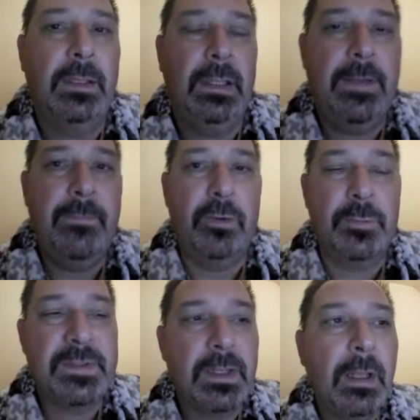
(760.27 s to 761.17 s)
life
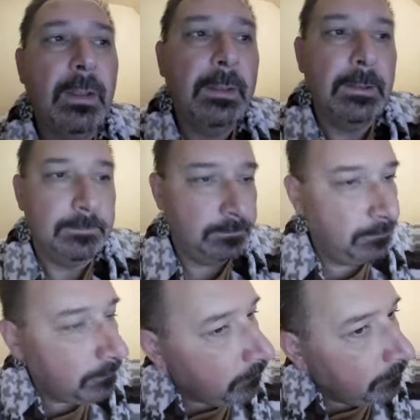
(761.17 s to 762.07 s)
forms,
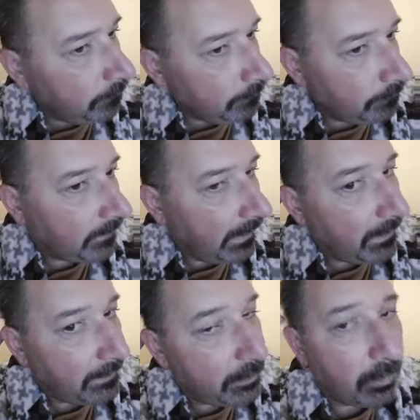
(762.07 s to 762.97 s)

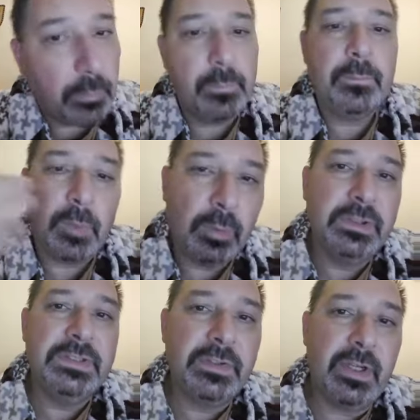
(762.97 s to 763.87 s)
and, you know, all
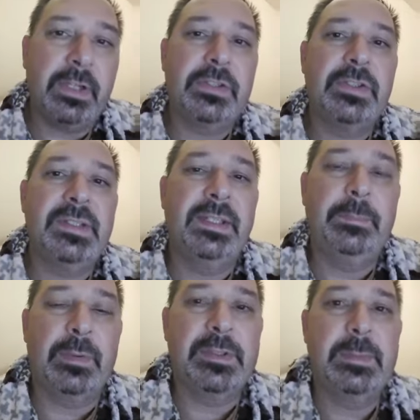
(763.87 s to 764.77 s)
the interactions that
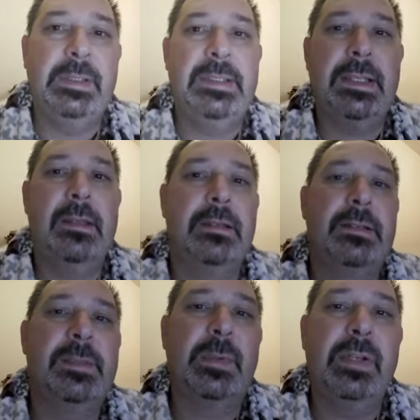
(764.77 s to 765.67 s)
possibly
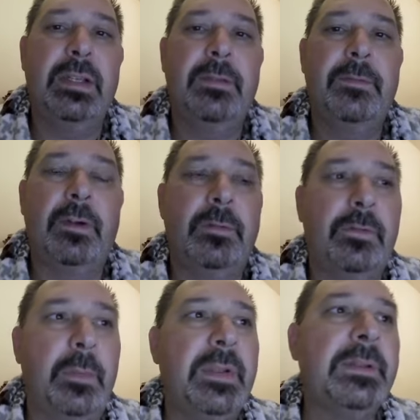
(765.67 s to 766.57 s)
spring
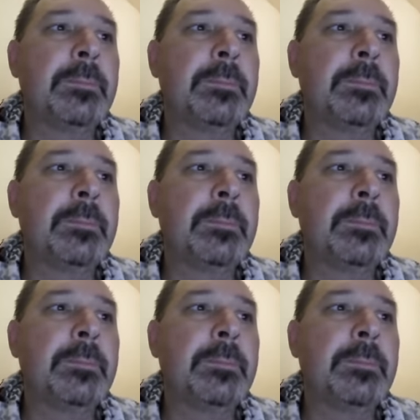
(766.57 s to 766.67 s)
from it.